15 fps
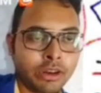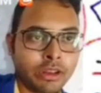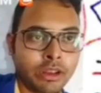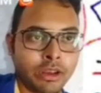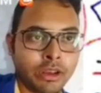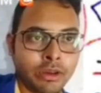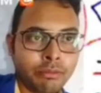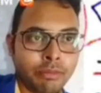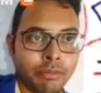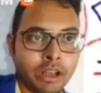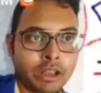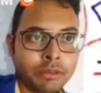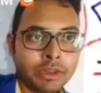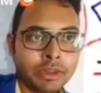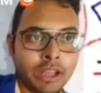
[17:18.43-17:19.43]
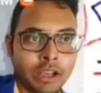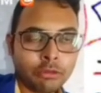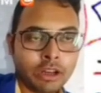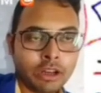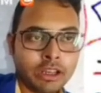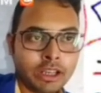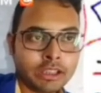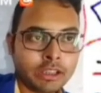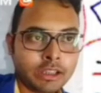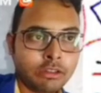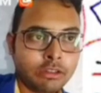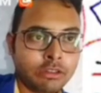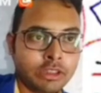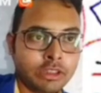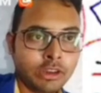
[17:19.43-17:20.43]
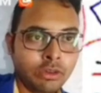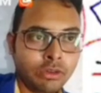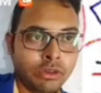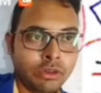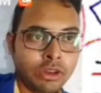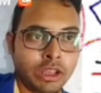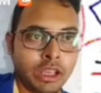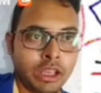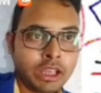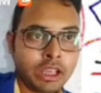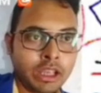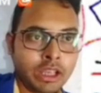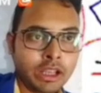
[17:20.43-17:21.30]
x to the power minus beta x square dx equal to 0.